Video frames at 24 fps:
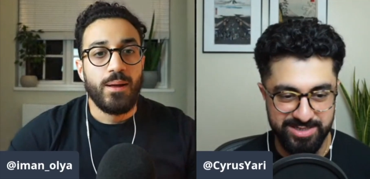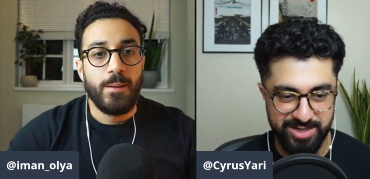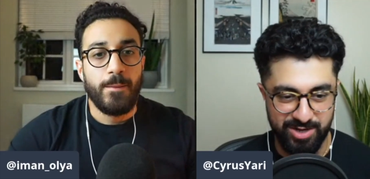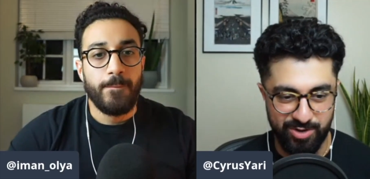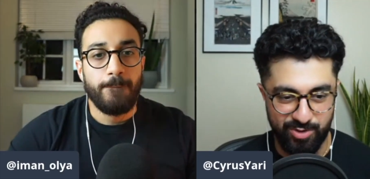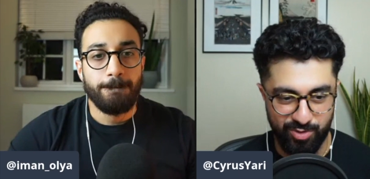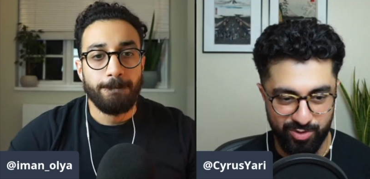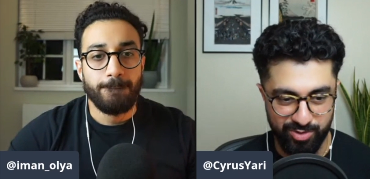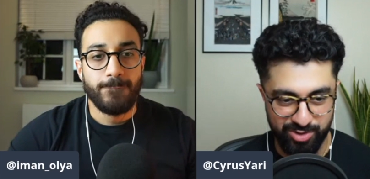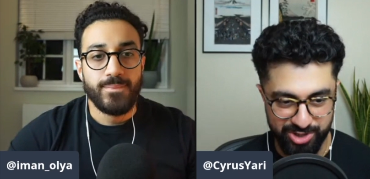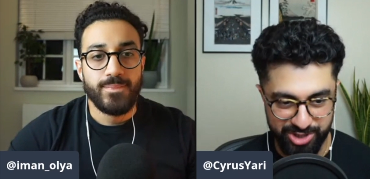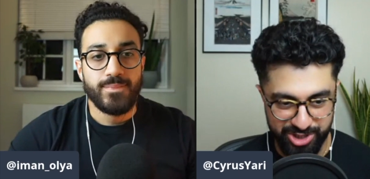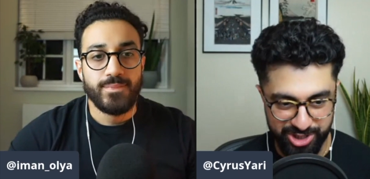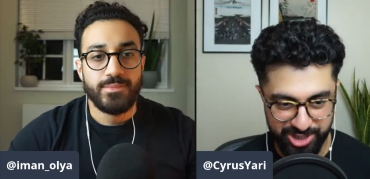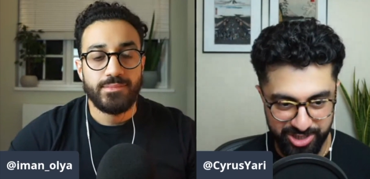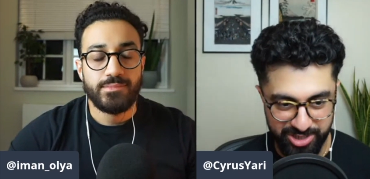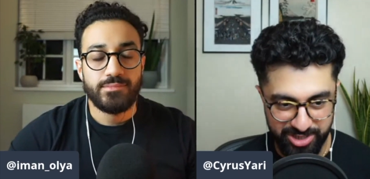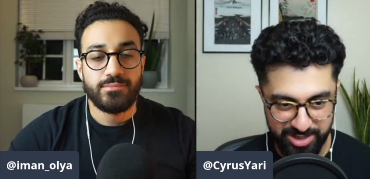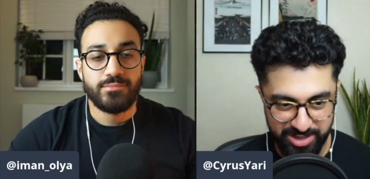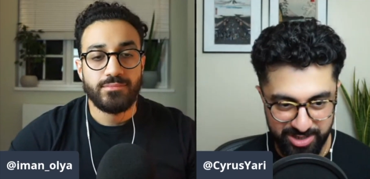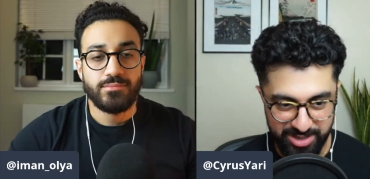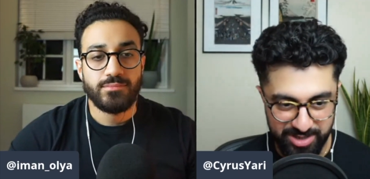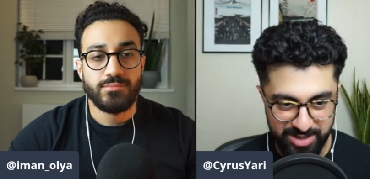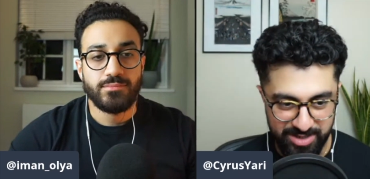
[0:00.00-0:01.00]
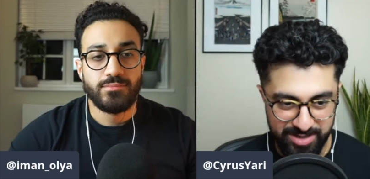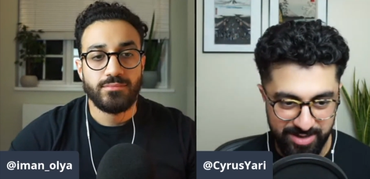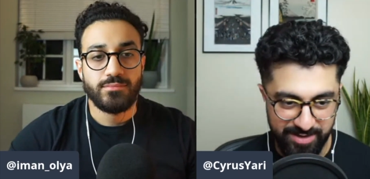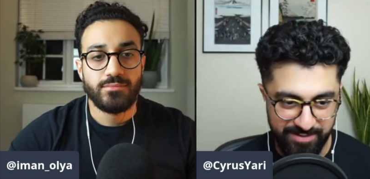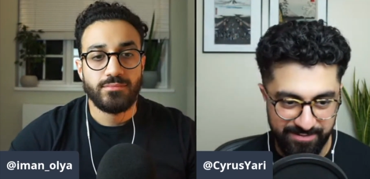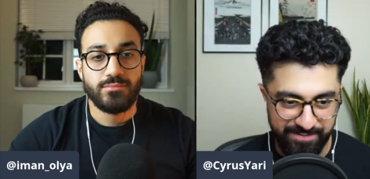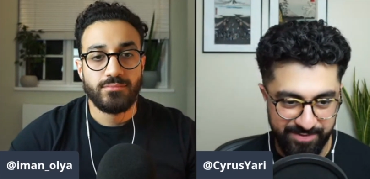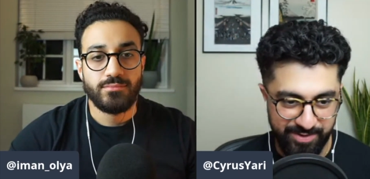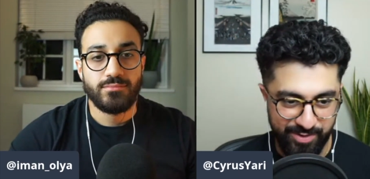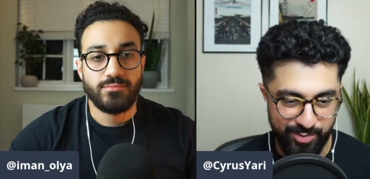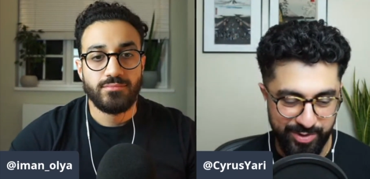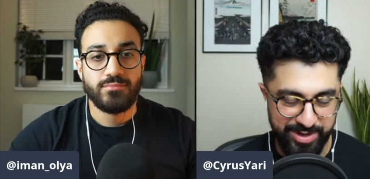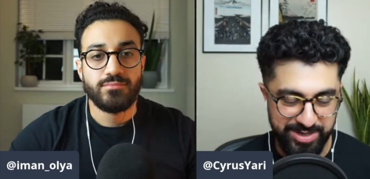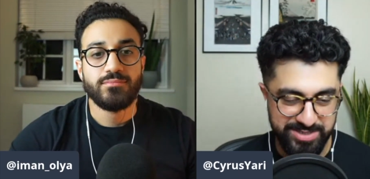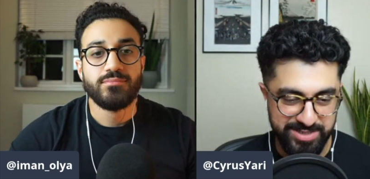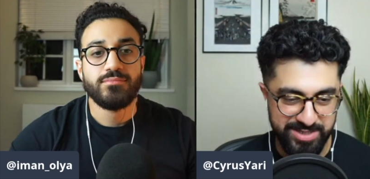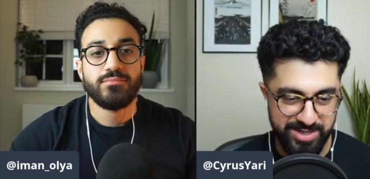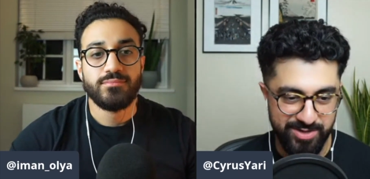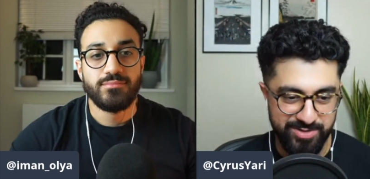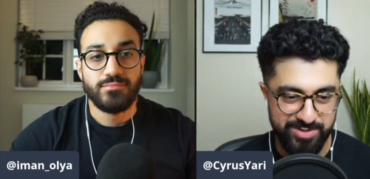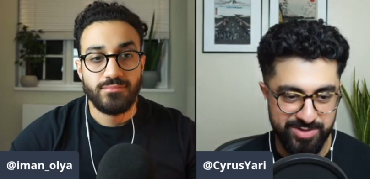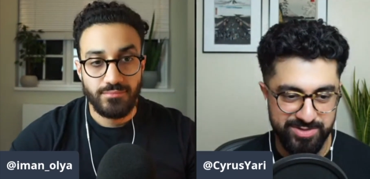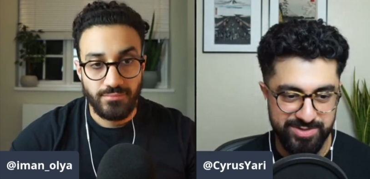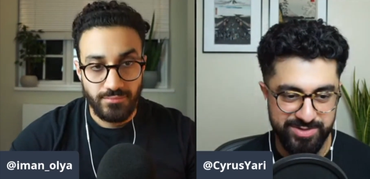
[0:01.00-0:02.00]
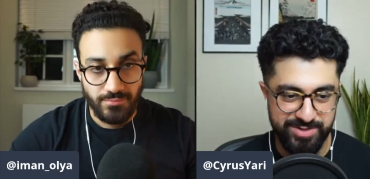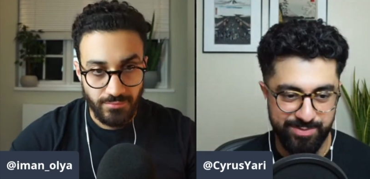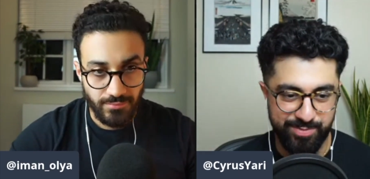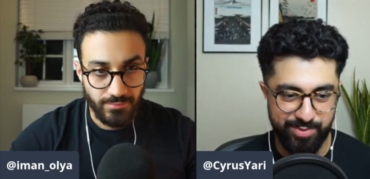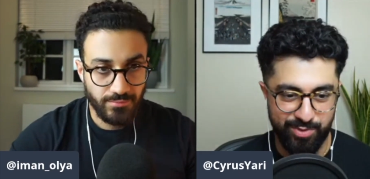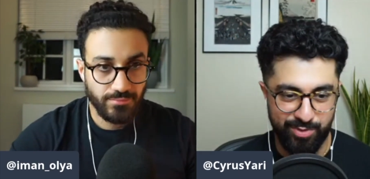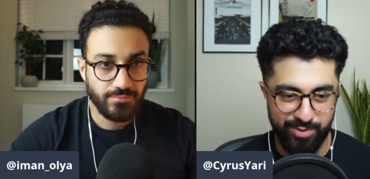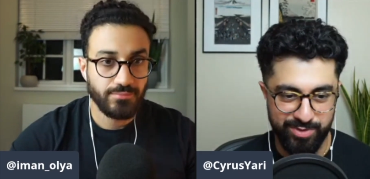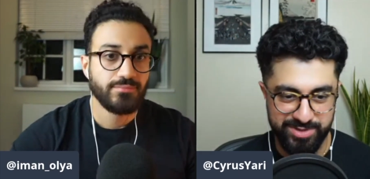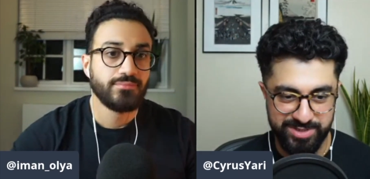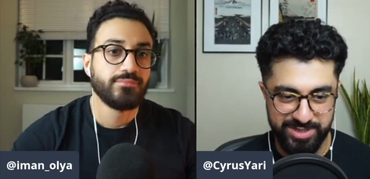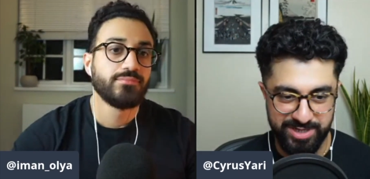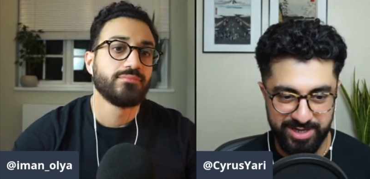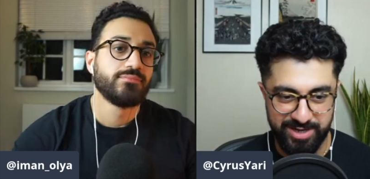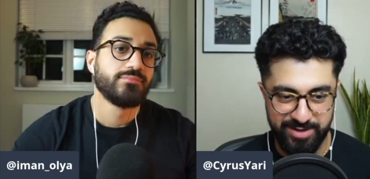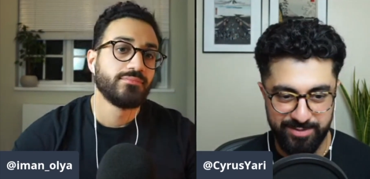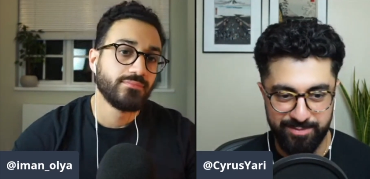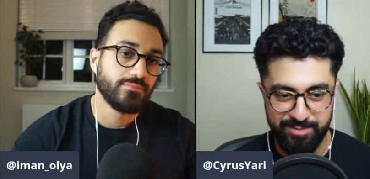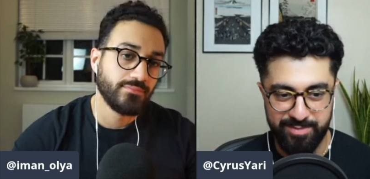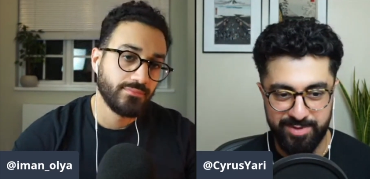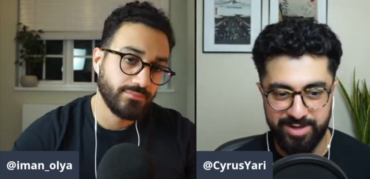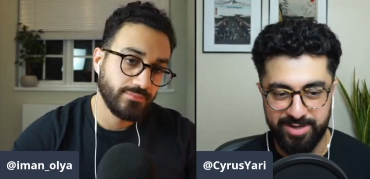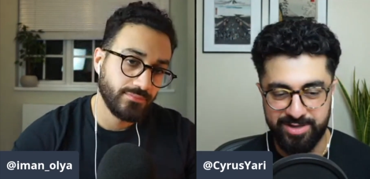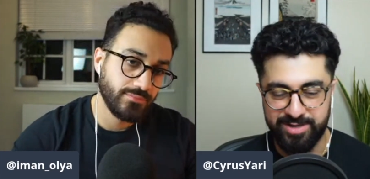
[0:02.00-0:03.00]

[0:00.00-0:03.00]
Speaker 1: launch a few weeks ago to support him.